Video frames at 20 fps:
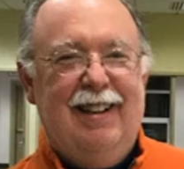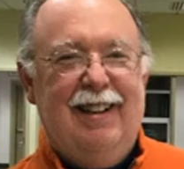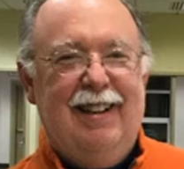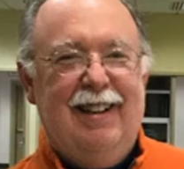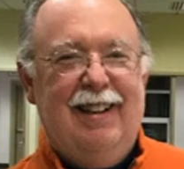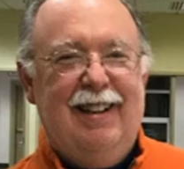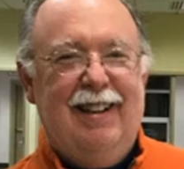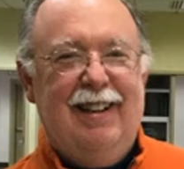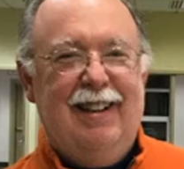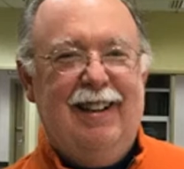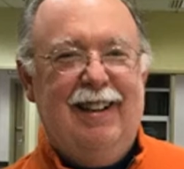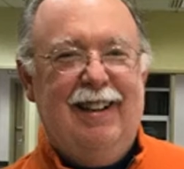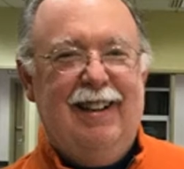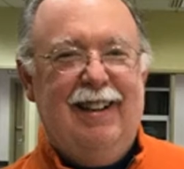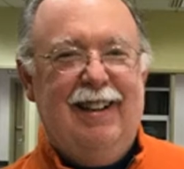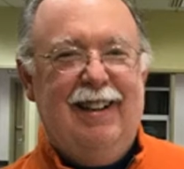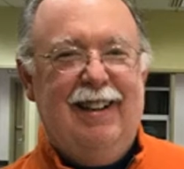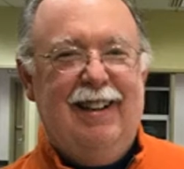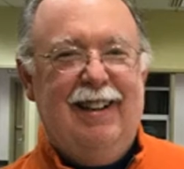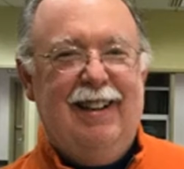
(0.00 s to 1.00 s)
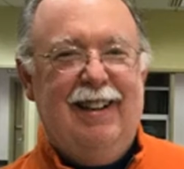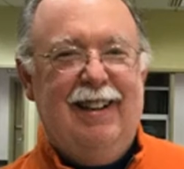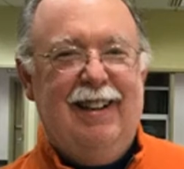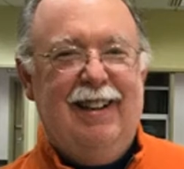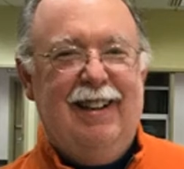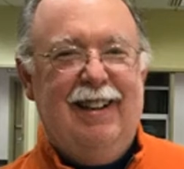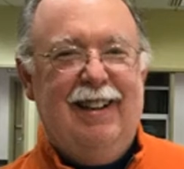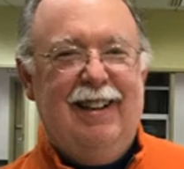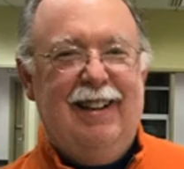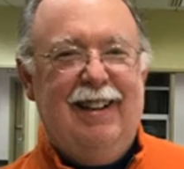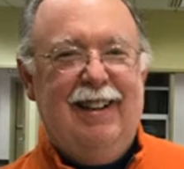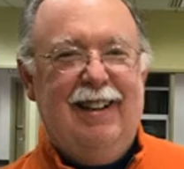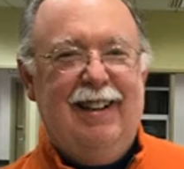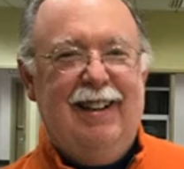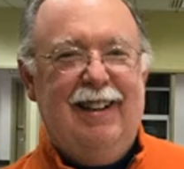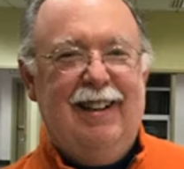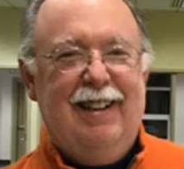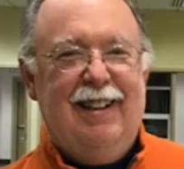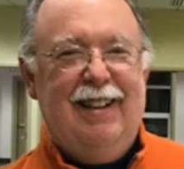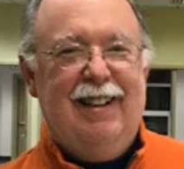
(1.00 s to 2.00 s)

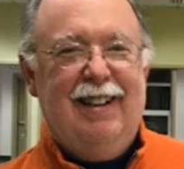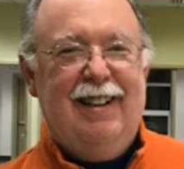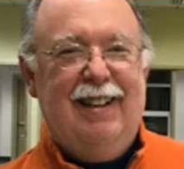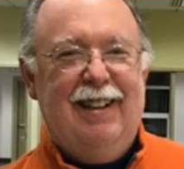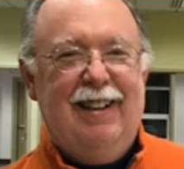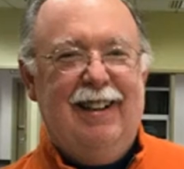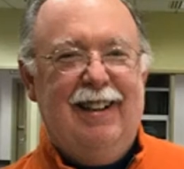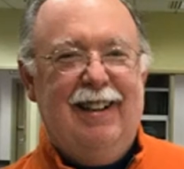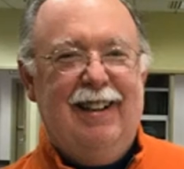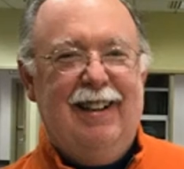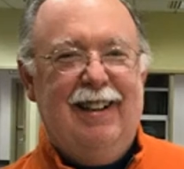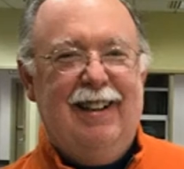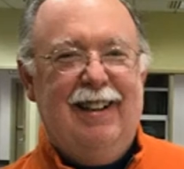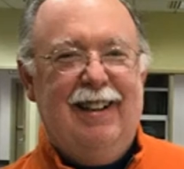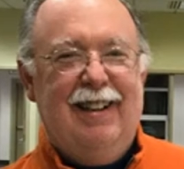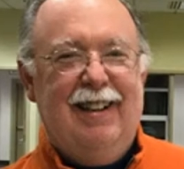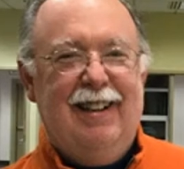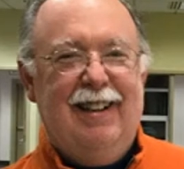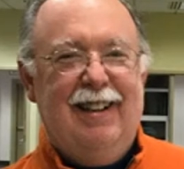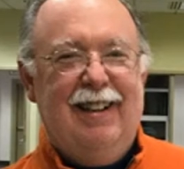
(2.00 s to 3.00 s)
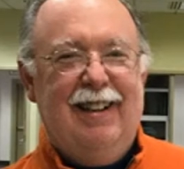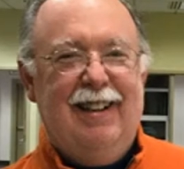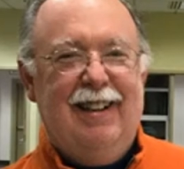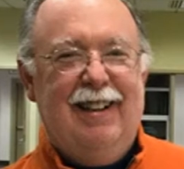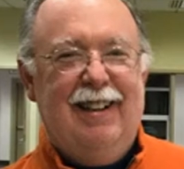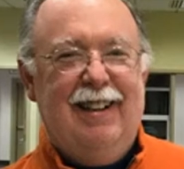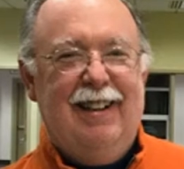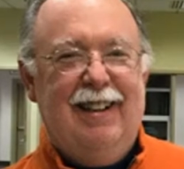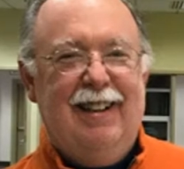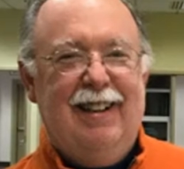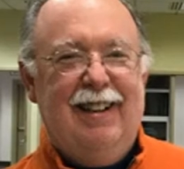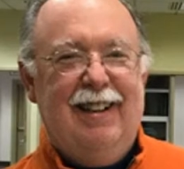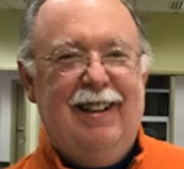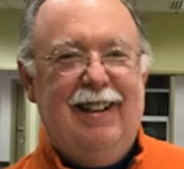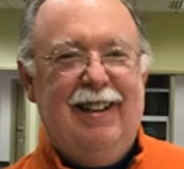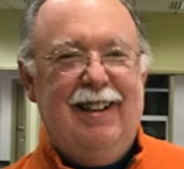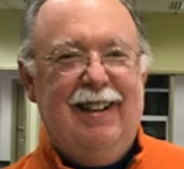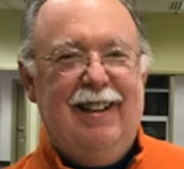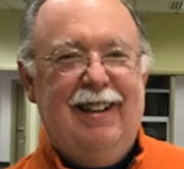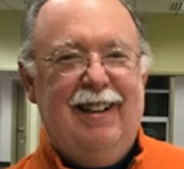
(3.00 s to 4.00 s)

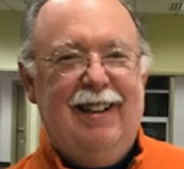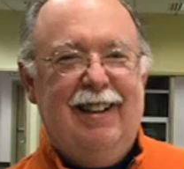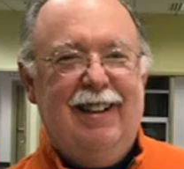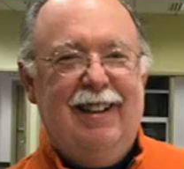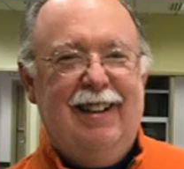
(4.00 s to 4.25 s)
(not speaking)